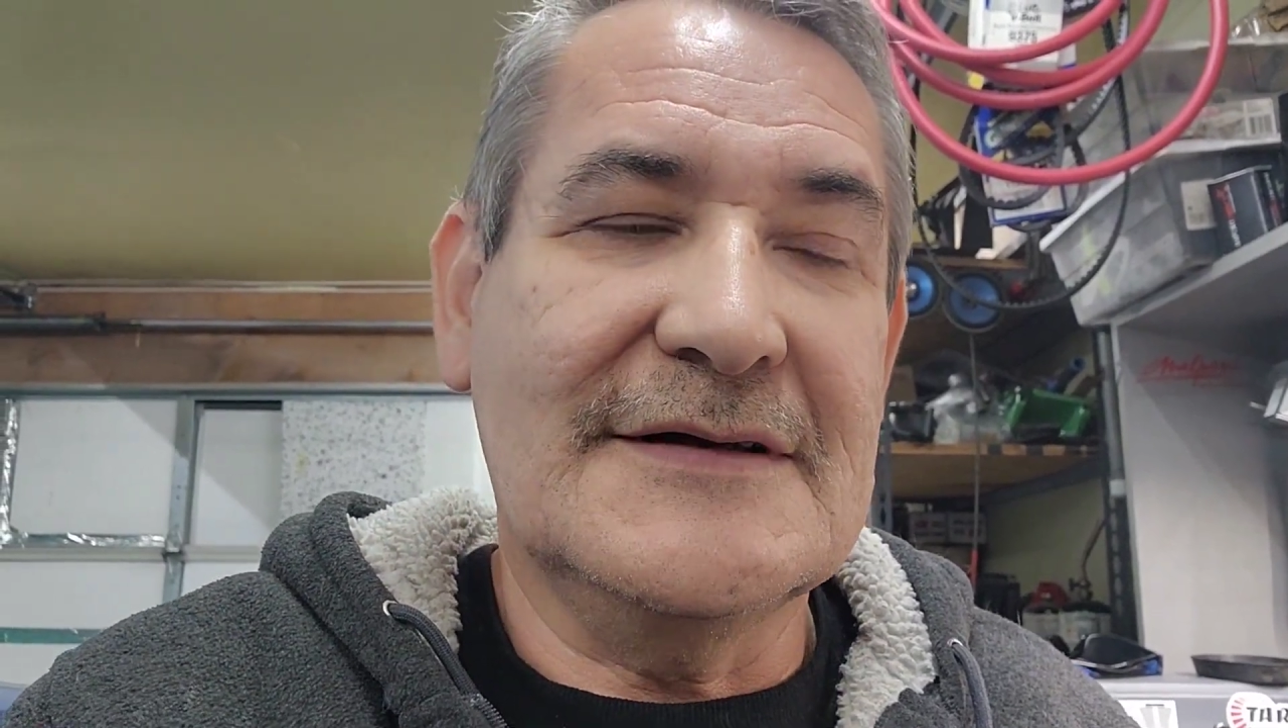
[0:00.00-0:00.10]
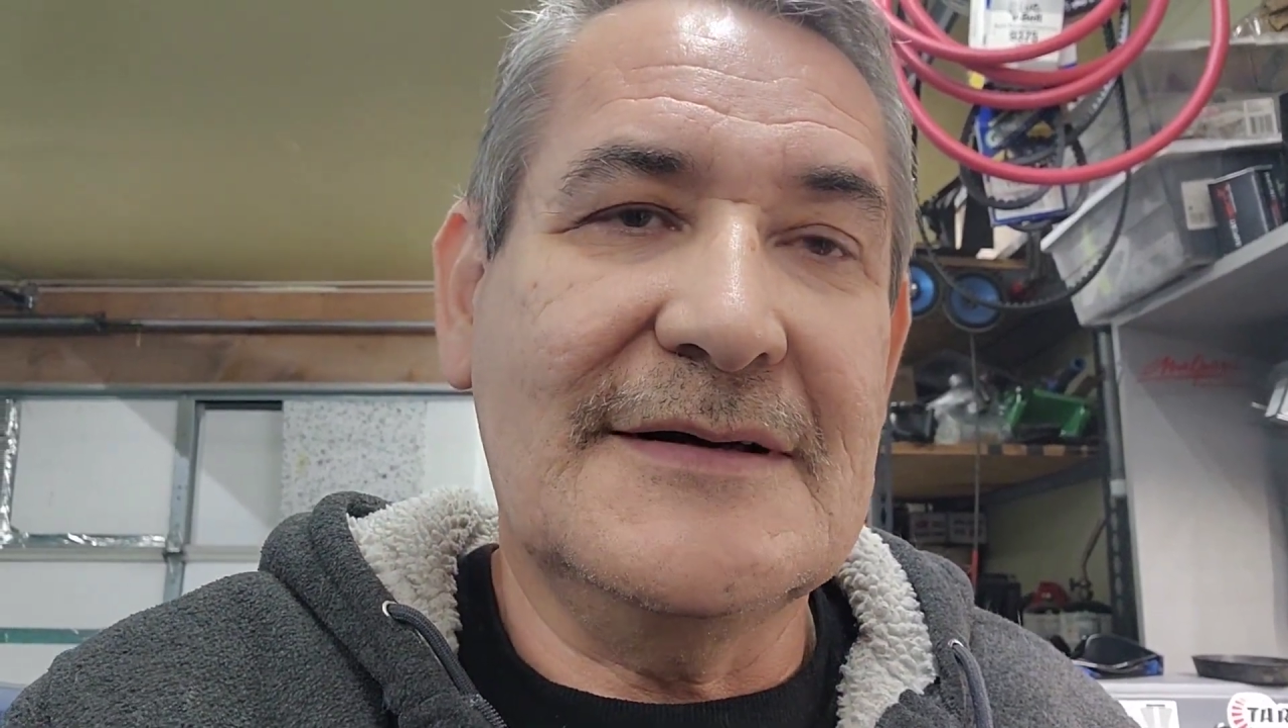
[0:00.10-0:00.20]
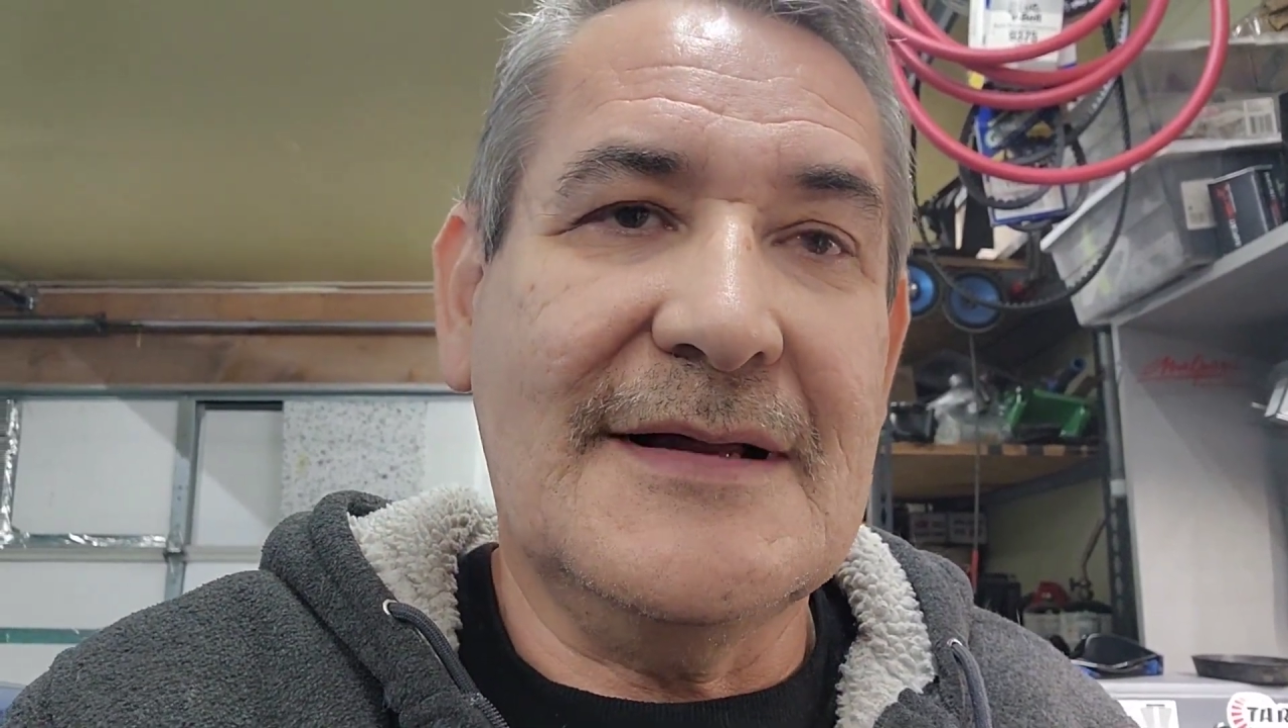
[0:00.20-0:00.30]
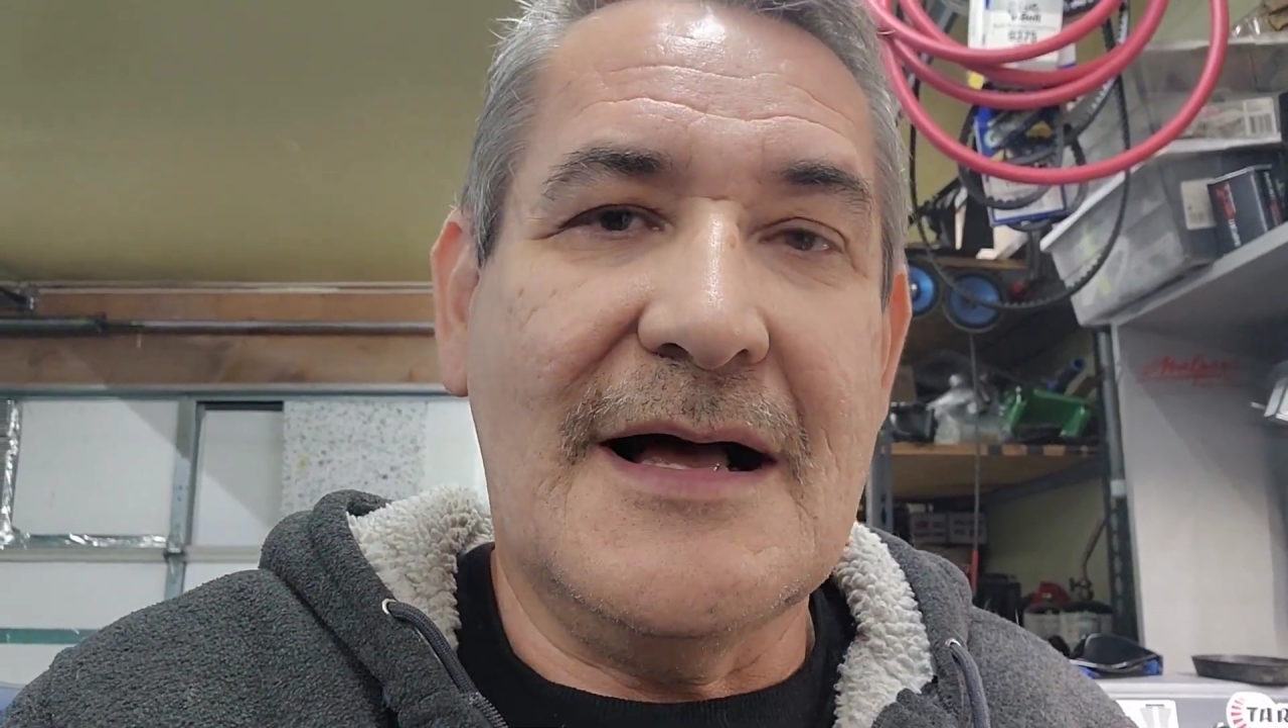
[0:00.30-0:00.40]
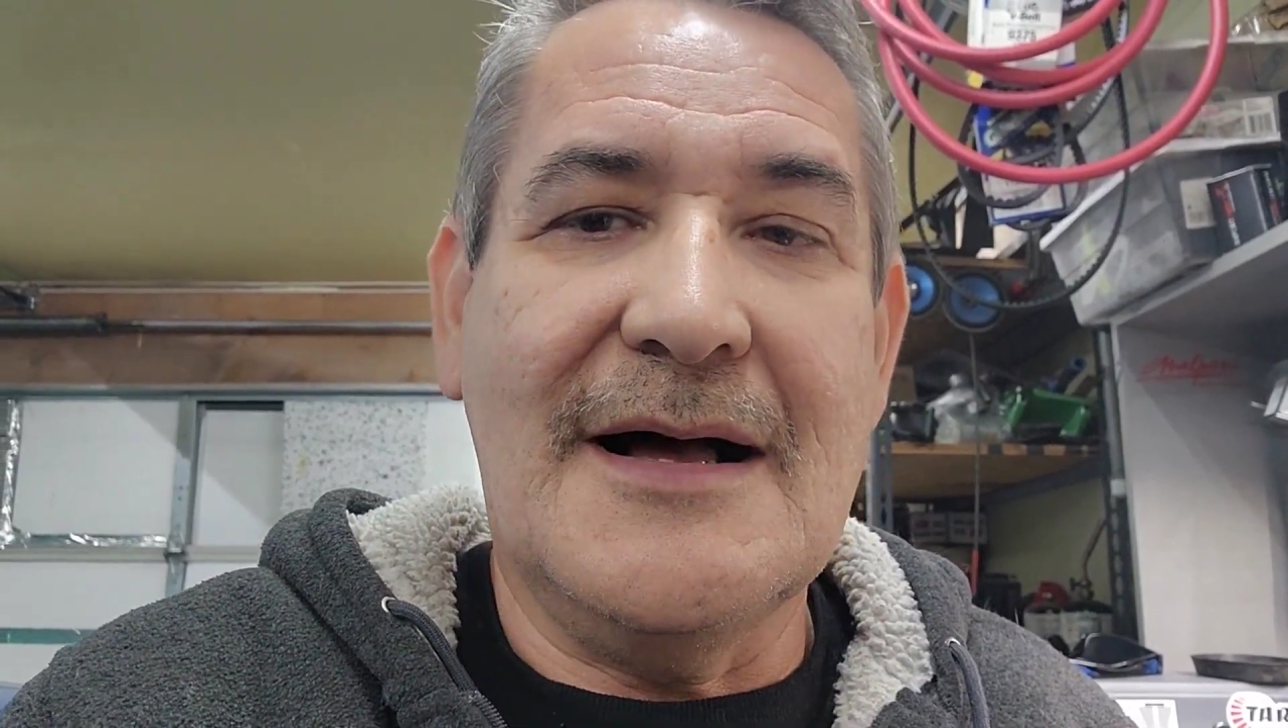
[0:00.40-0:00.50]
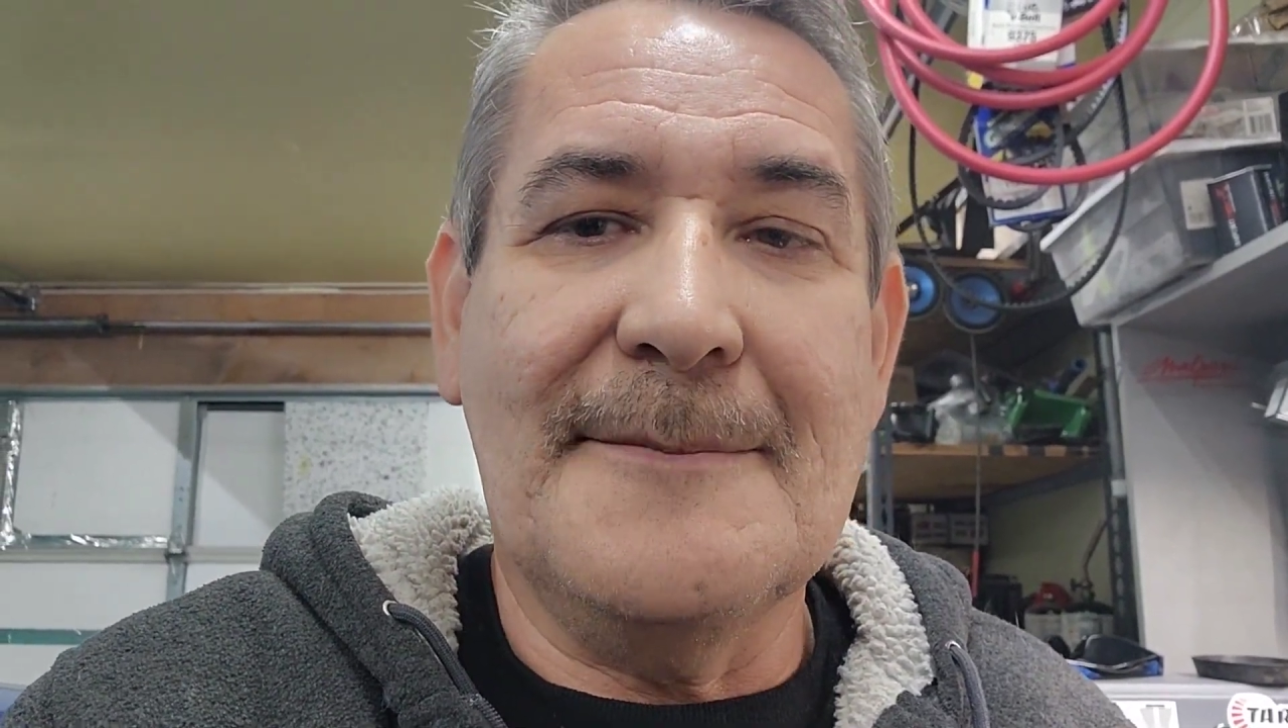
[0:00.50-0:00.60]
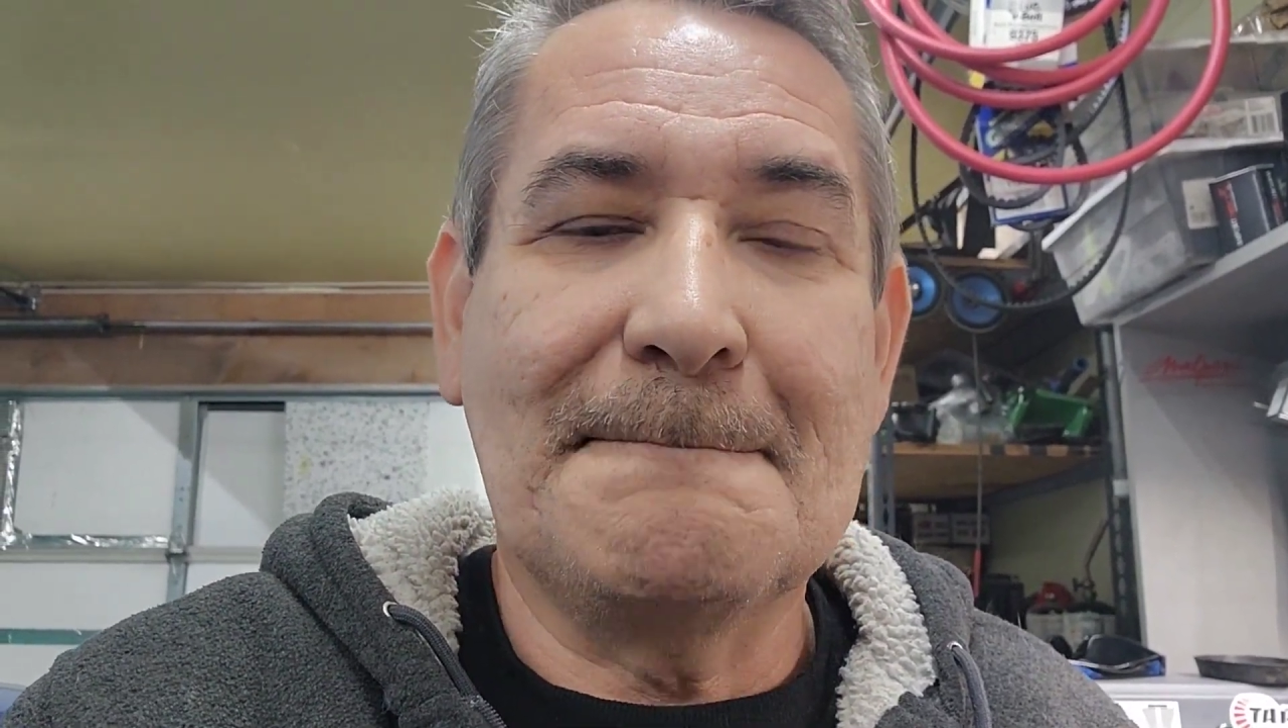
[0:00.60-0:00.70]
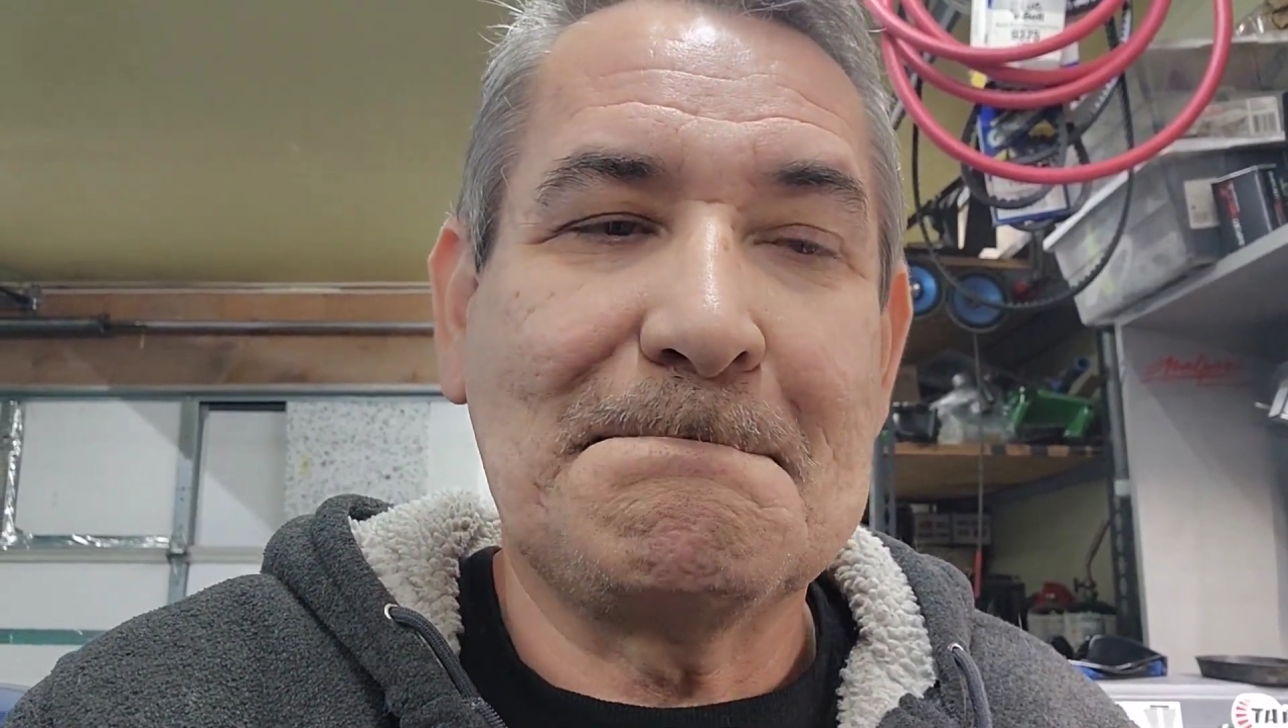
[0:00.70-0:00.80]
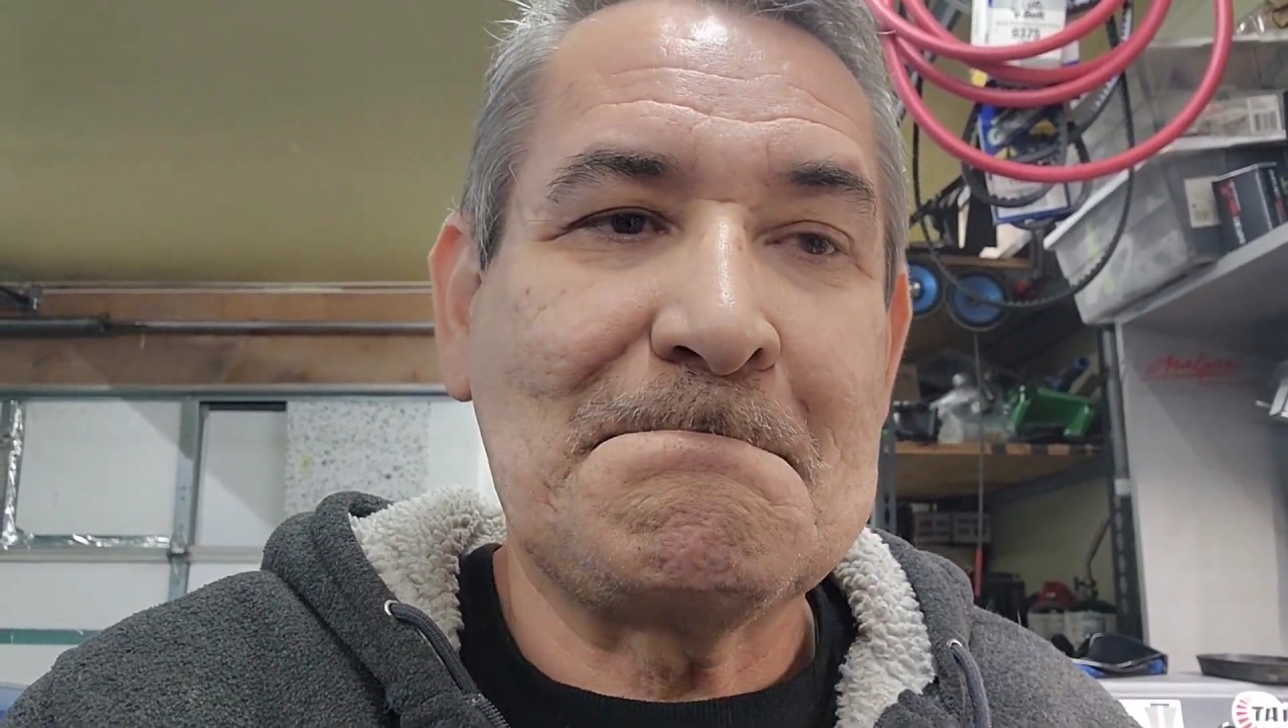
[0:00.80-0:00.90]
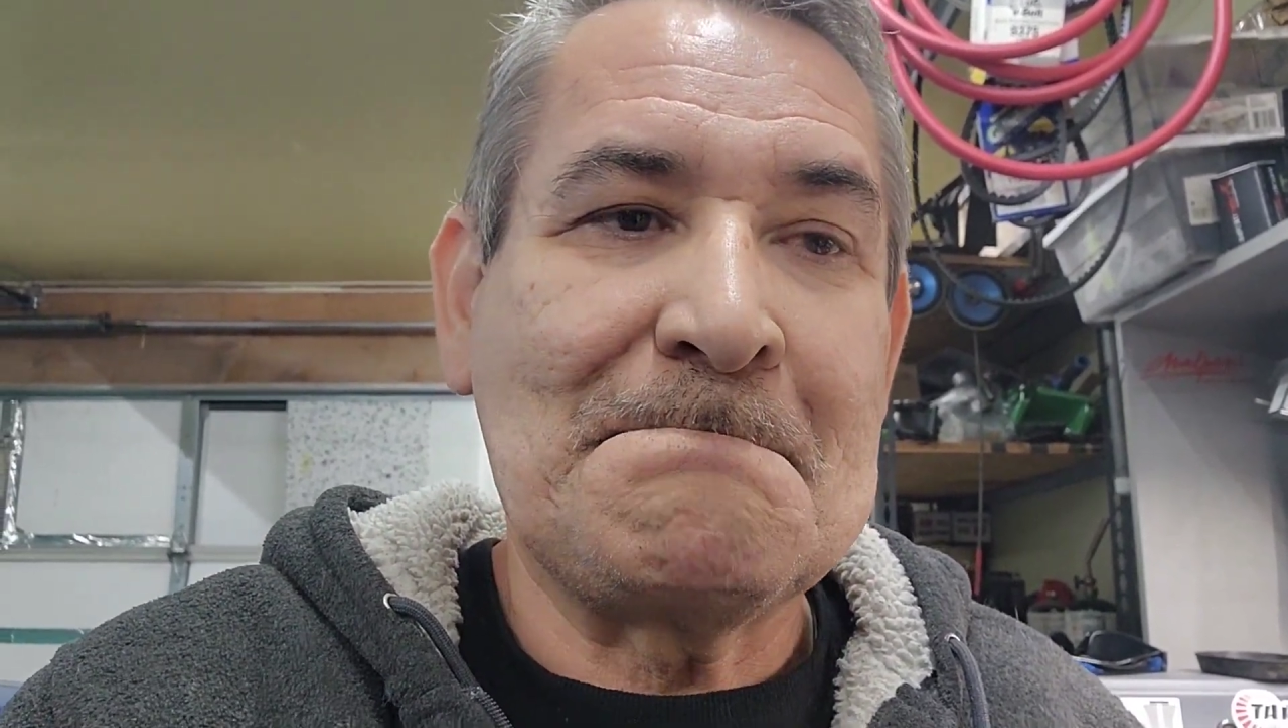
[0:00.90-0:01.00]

done. Um,